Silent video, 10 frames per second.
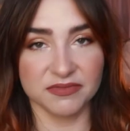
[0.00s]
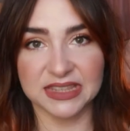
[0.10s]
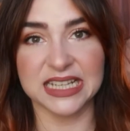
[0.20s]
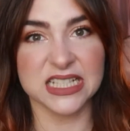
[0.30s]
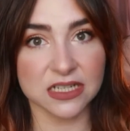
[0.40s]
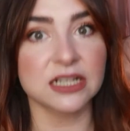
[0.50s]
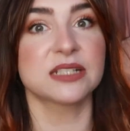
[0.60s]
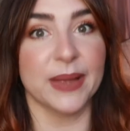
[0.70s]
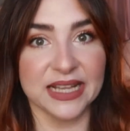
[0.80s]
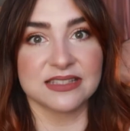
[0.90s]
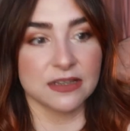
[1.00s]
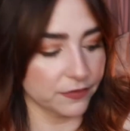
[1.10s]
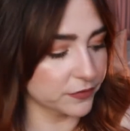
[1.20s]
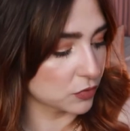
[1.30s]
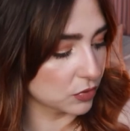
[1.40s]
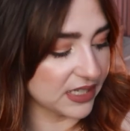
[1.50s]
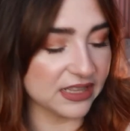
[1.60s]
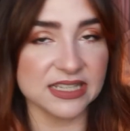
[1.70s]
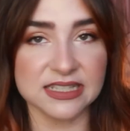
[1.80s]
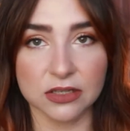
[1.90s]
things are expensive. So like
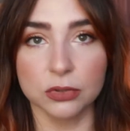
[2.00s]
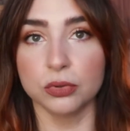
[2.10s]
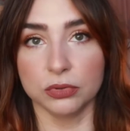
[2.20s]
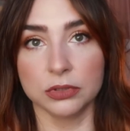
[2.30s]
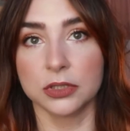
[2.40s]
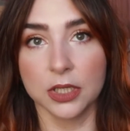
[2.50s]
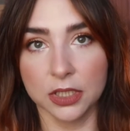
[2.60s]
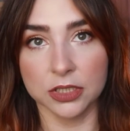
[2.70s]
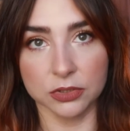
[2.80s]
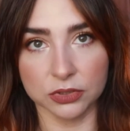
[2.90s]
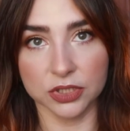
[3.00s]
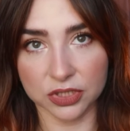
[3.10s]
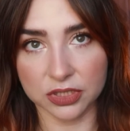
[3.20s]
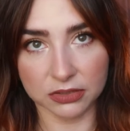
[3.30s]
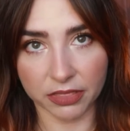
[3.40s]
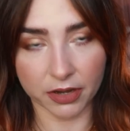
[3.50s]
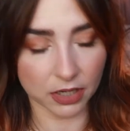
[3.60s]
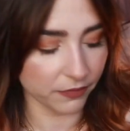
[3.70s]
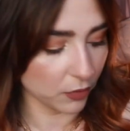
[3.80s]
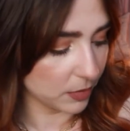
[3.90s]
this alone, you know, you're looking
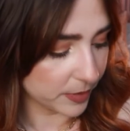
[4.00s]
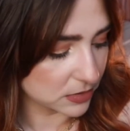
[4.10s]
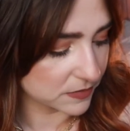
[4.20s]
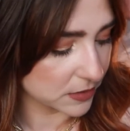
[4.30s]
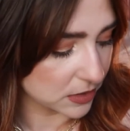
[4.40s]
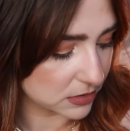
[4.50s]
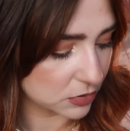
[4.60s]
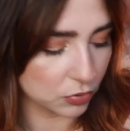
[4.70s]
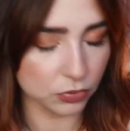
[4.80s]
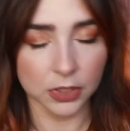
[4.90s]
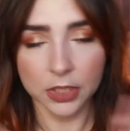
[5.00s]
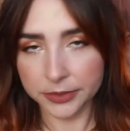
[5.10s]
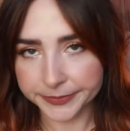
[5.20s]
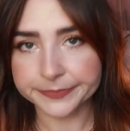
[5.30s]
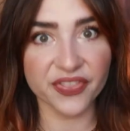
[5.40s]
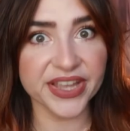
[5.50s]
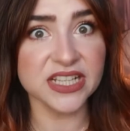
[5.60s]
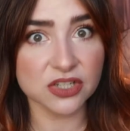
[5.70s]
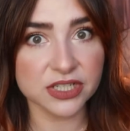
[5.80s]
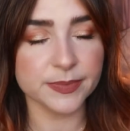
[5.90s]
£30-40 for this. So
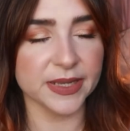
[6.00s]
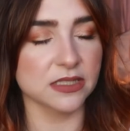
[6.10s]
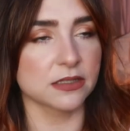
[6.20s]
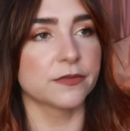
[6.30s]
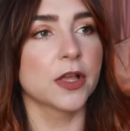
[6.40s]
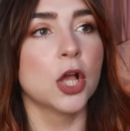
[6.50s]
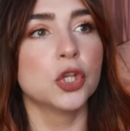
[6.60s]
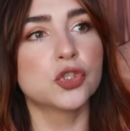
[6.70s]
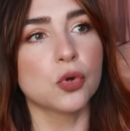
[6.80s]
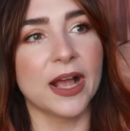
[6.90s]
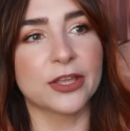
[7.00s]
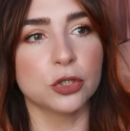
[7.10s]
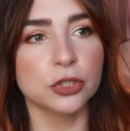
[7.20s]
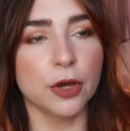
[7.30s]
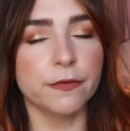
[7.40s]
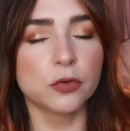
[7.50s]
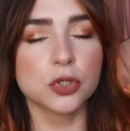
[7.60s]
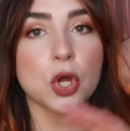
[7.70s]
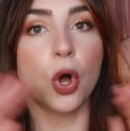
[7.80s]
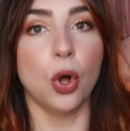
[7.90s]
things are expensive. So I couldn't
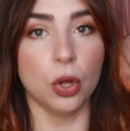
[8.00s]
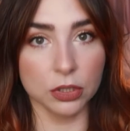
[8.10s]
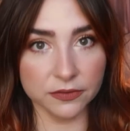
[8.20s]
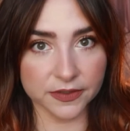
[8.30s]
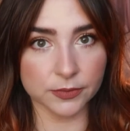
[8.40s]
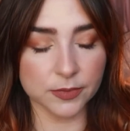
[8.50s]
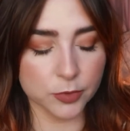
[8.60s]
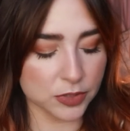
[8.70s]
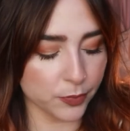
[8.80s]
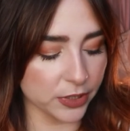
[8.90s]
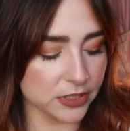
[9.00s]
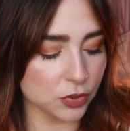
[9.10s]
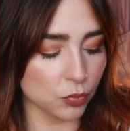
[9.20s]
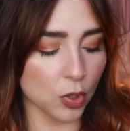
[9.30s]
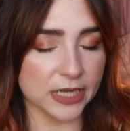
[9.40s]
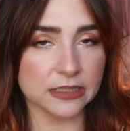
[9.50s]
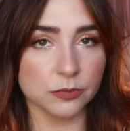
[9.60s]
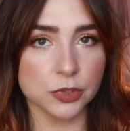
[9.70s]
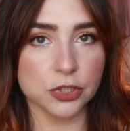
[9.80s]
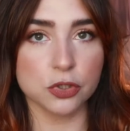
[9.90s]
afford all of it with the Boots points. So what I done
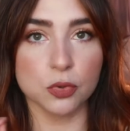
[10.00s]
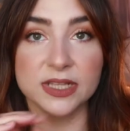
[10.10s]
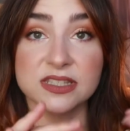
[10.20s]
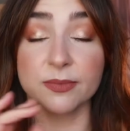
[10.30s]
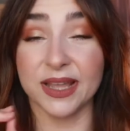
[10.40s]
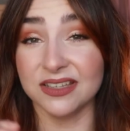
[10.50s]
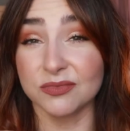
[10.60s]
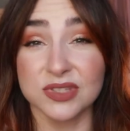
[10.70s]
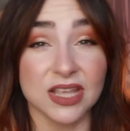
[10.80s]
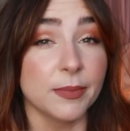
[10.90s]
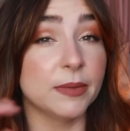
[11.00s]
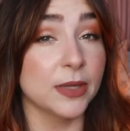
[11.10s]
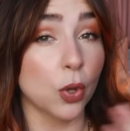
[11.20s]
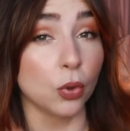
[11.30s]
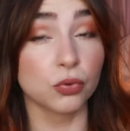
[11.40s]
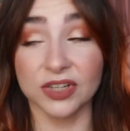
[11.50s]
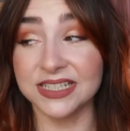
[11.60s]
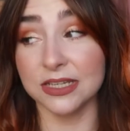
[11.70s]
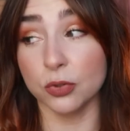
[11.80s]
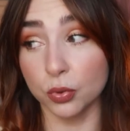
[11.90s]
was throw in some items that I maybe
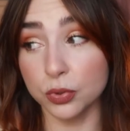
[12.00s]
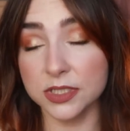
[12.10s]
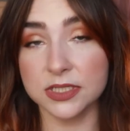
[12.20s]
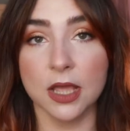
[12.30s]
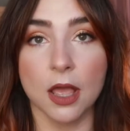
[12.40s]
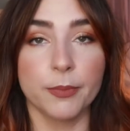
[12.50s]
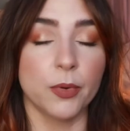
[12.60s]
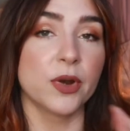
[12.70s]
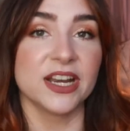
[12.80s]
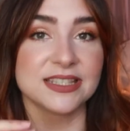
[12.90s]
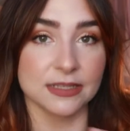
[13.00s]
already owned, but were in